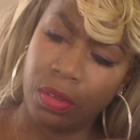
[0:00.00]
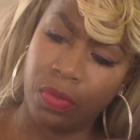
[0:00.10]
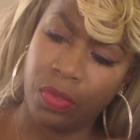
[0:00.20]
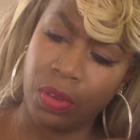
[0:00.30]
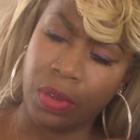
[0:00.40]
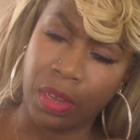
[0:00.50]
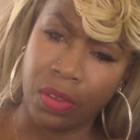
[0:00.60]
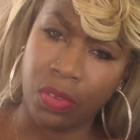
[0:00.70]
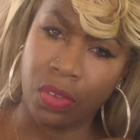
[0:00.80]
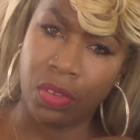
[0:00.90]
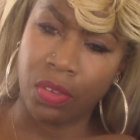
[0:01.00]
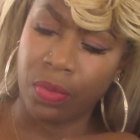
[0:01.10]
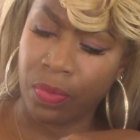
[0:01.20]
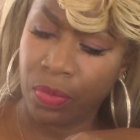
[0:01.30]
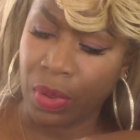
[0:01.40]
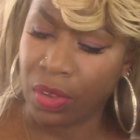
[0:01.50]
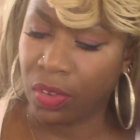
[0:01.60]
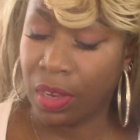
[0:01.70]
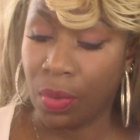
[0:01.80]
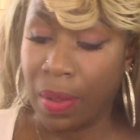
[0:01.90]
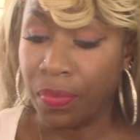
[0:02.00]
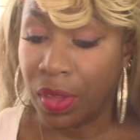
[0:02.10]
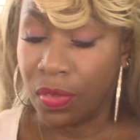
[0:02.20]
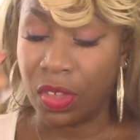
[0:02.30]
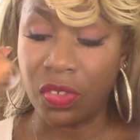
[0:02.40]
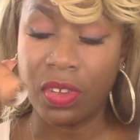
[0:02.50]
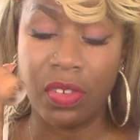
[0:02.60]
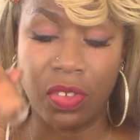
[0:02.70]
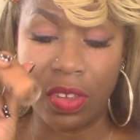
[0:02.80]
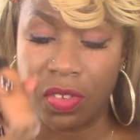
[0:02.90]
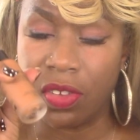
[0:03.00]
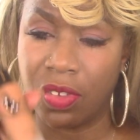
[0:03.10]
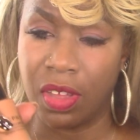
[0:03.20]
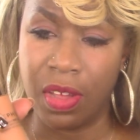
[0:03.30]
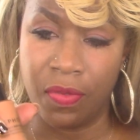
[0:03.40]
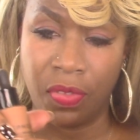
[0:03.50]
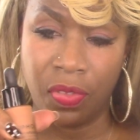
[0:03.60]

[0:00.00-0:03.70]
fluid ounces. But anyway, this consistency of